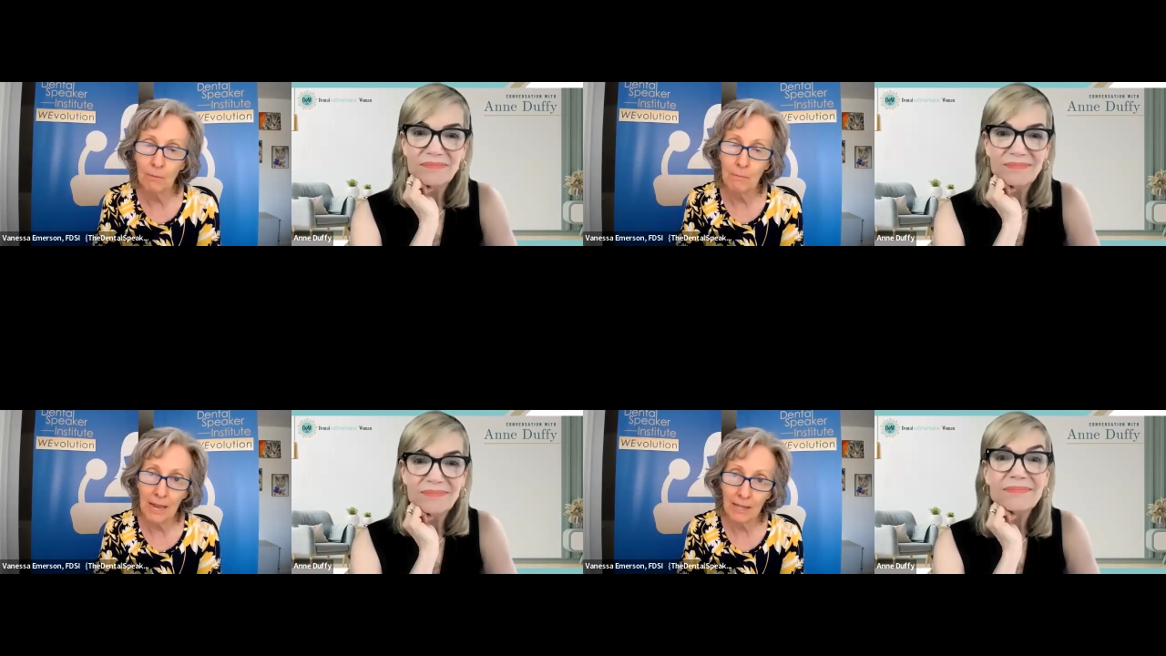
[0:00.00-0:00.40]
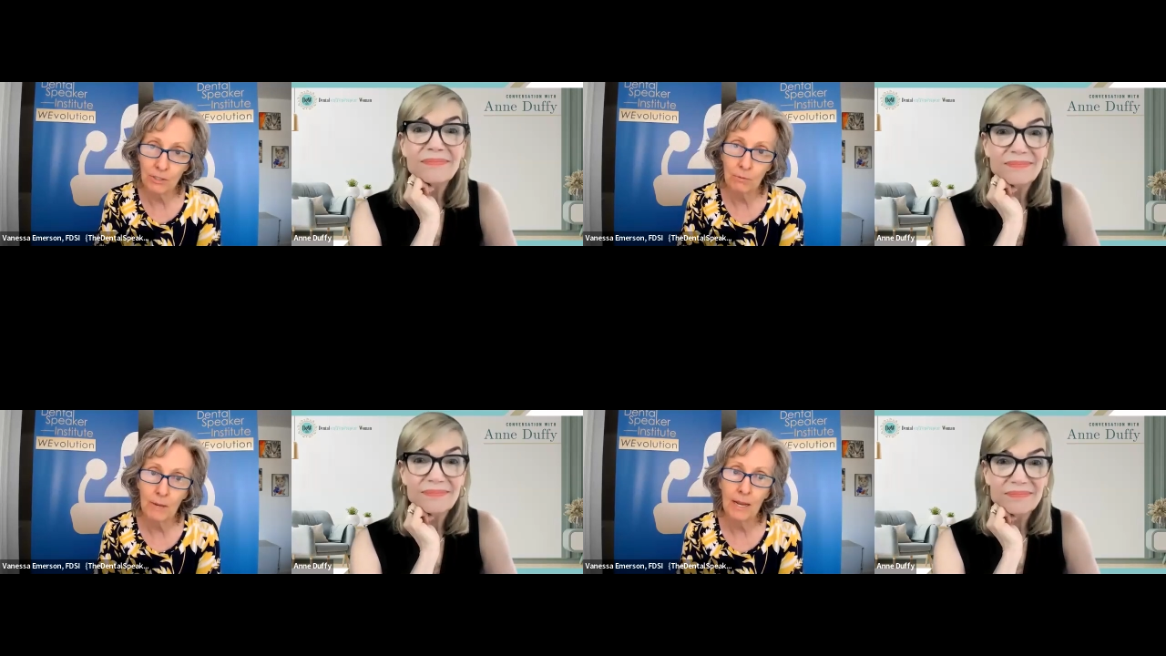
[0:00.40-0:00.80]

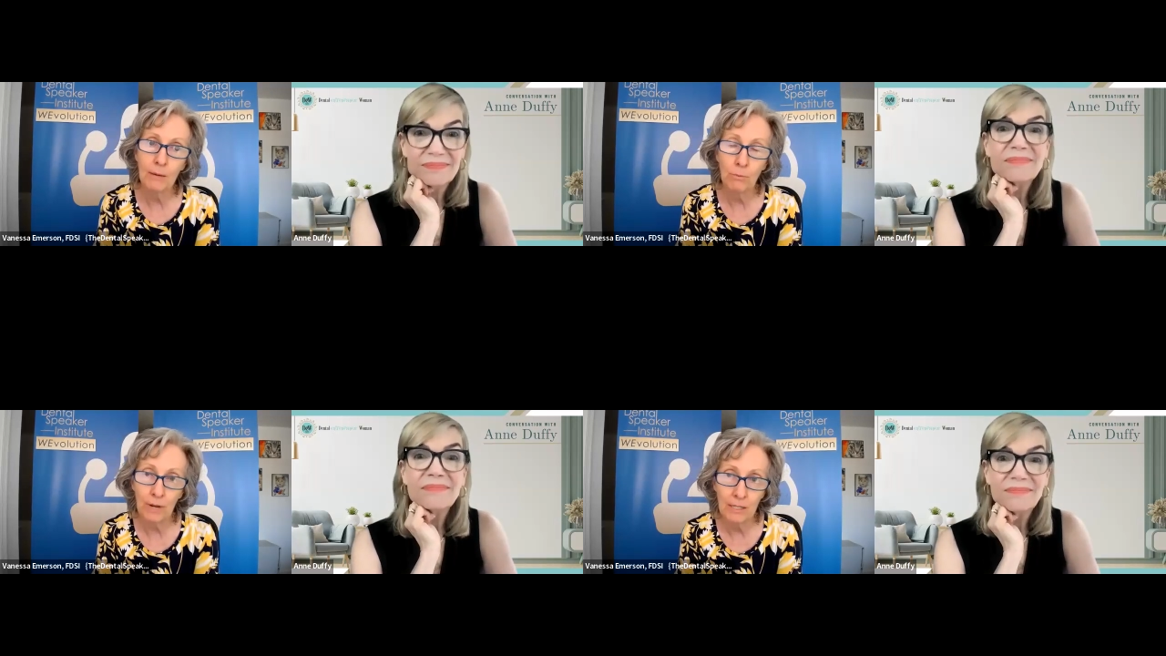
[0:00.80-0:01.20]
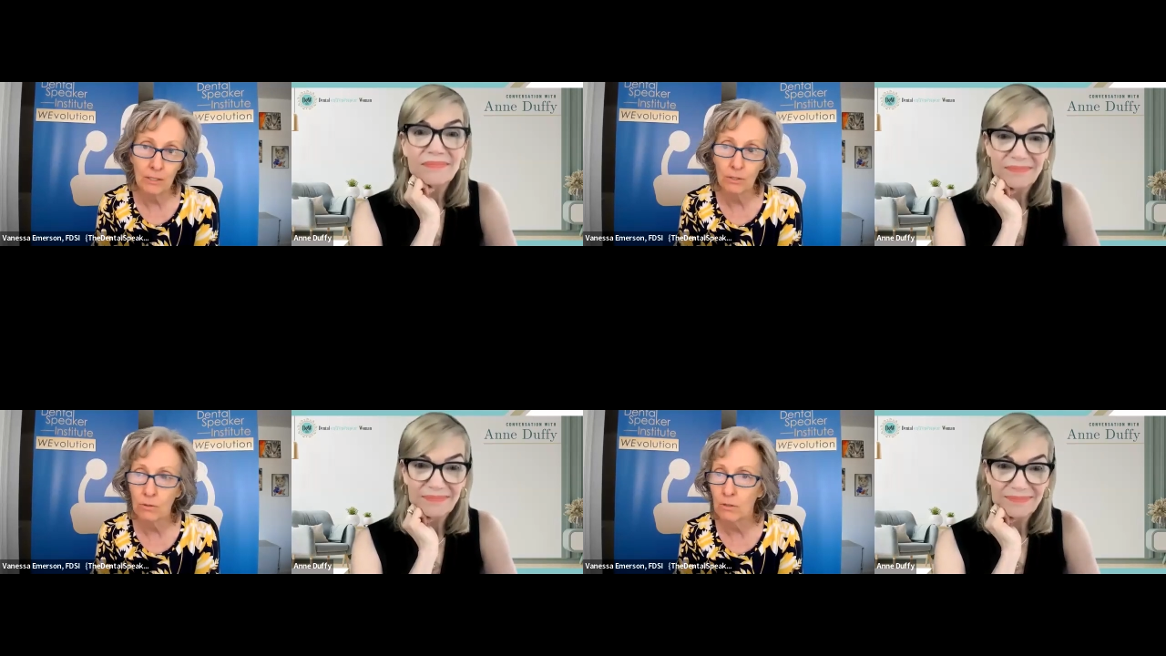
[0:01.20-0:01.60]
Speaker 1: mastermind,
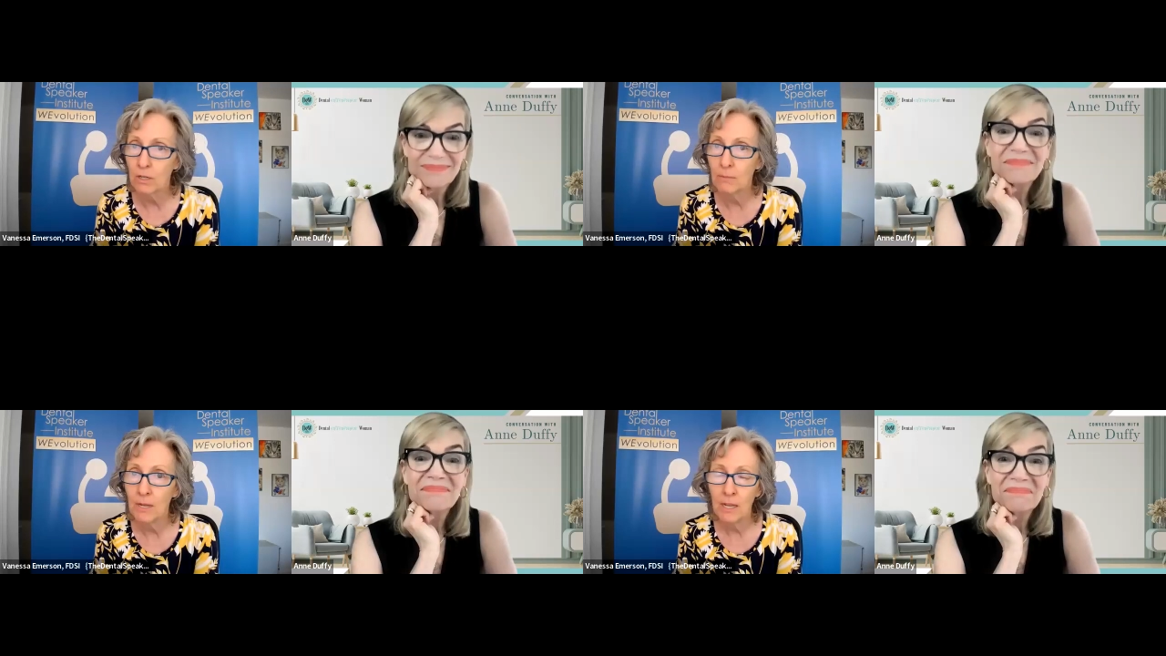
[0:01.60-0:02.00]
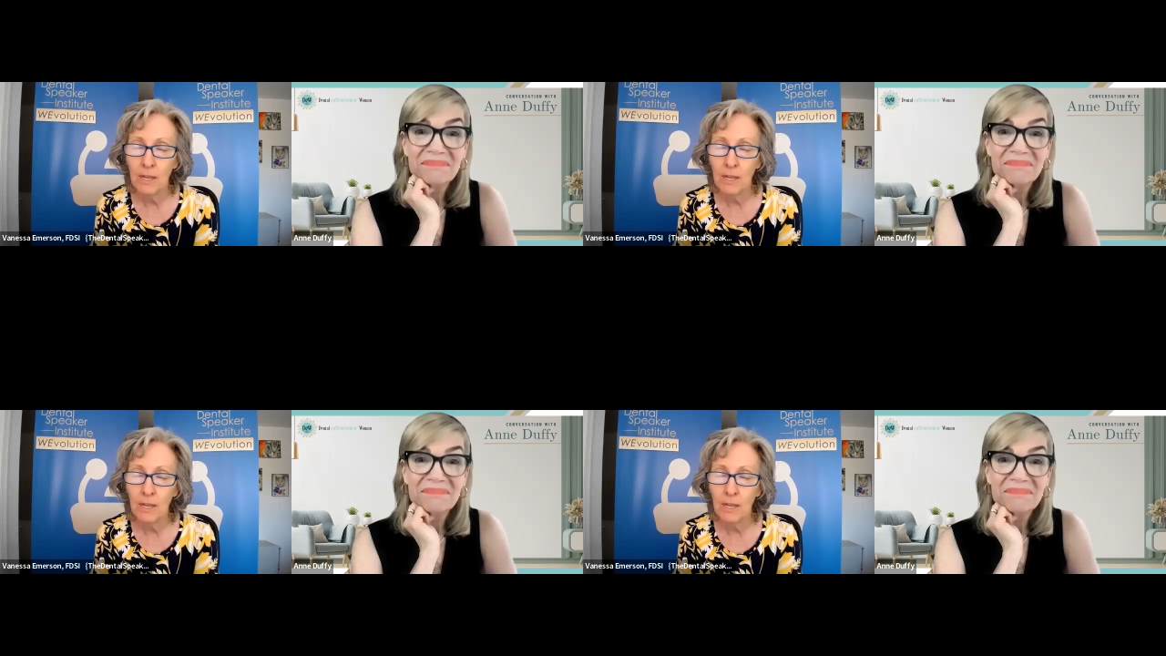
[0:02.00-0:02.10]
brainstorm?